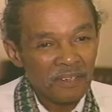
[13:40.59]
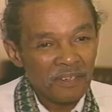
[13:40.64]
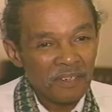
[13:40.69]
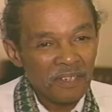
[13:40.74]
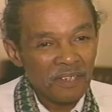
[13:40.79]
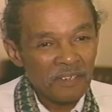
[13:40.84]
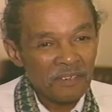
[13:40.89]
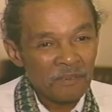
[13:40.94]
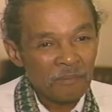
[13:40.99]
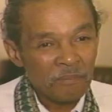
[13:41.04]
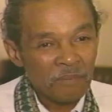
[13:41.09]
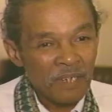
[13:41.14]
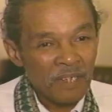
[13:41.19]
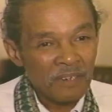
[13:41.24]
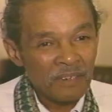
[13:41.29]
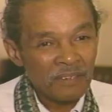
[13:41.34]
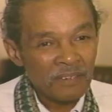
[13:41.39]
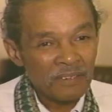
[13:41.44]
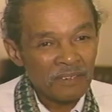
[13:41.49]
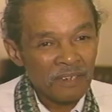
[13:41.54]
That's a
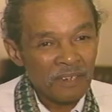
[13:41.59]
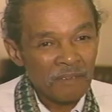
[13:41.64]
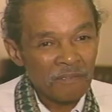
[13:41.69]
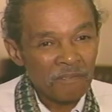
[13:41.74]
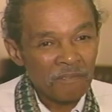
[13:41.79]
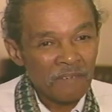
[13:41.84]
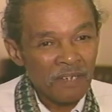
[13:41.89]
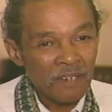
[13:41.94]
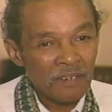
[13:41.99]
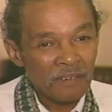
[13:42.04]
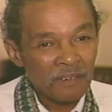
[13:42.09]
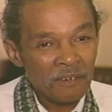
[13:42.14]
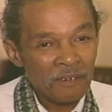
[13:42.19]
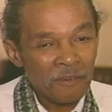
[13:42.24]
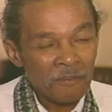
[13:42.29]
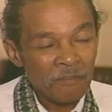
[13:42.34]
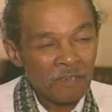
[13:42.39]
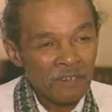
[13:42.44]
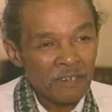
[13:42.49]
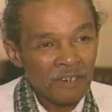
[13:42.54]
policy I've followed all
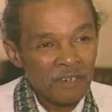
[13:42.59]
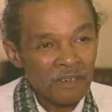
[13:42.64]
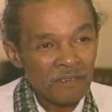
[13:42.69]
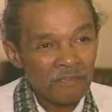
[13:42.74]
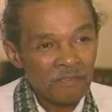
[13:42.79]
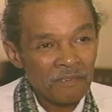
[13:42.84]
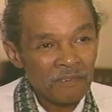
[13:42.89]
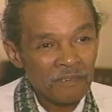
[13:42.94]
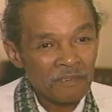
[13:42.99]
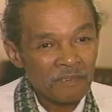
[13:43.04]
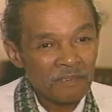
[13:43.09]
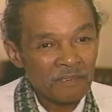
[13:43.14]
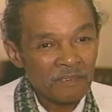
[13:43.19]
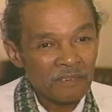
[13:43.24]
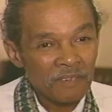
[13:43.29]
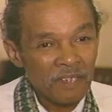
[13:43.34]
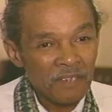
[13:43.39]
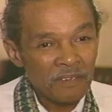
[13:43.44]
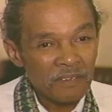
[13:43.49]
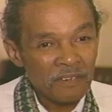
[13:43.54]
my life, you know.
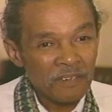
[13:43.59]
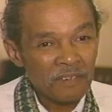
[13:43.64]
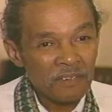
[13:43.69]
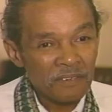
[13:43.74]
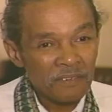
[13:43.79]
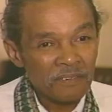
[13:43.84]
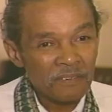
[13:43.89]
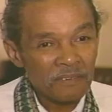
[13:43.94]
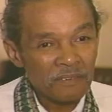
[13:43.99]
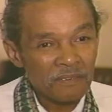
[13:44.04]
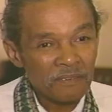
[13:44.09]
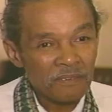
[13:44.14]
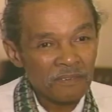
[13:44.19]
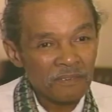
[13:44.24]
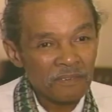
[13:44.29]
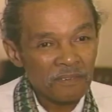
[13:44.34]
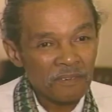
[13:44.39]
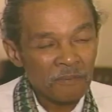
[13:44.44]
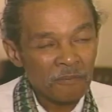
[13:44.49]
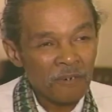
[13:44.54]
I think it's a
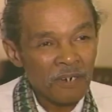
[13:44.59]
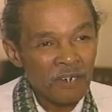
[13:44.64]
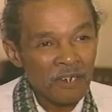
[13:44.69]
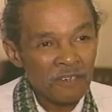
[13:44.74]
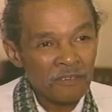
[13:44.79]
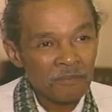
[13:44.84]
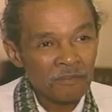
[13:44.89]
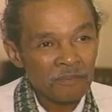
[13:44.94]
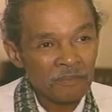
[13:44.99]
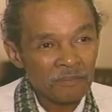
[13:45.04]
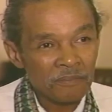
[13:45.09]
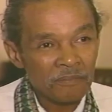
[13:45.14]
wise one.